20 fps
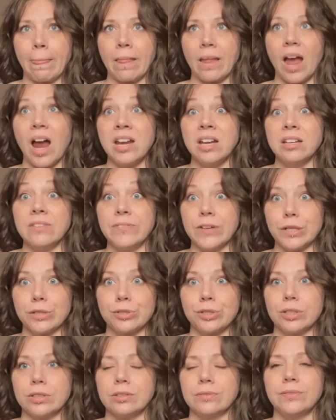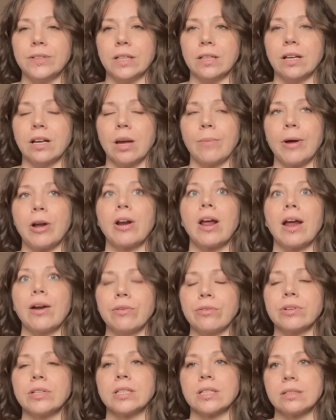I need to finish this feeling about
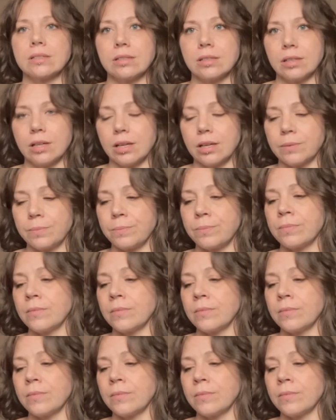every single thing.